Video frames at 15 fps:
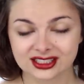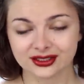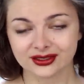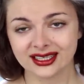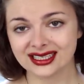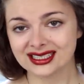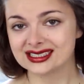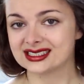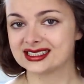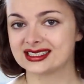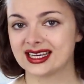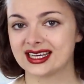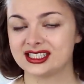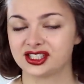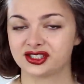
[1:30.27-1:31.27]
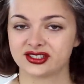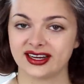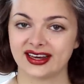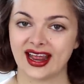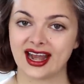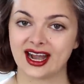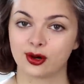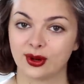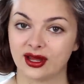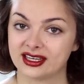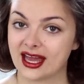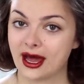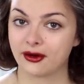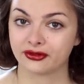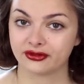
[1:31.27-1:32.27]
So needless to say, straight hair
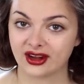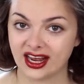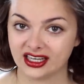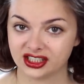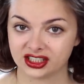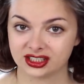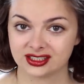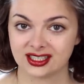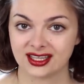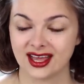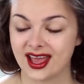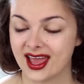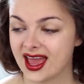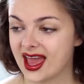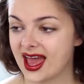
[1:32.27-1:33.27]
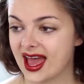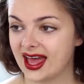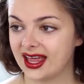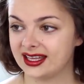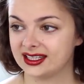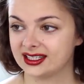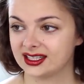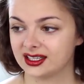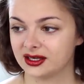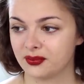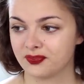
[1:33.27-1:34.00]
went out of fashion and